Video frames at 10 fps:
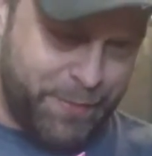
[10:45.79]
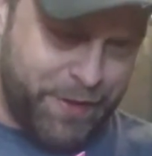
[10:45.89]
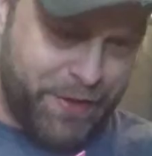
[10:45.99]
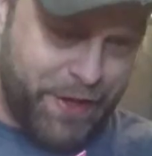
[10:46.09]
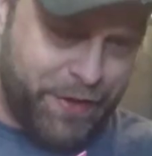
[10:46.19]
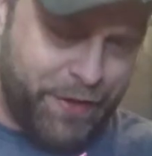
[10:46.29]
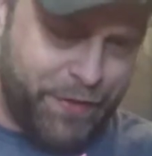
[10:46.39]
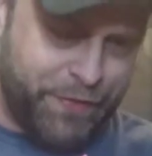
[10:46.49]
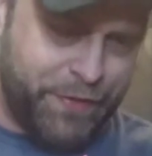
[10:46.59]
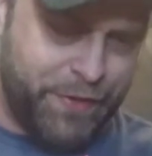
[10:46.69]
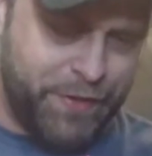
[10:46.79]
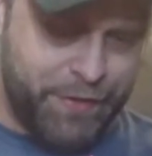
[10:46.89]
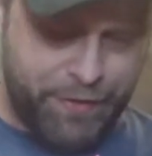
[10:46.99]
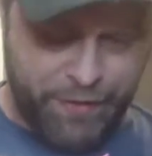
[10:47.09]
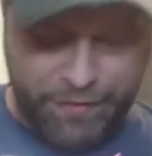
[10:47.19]
mean, they could have.
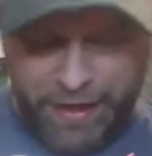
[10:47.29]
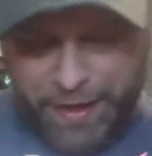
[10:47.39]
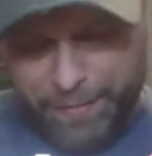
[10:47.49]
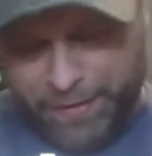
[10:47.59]
Damn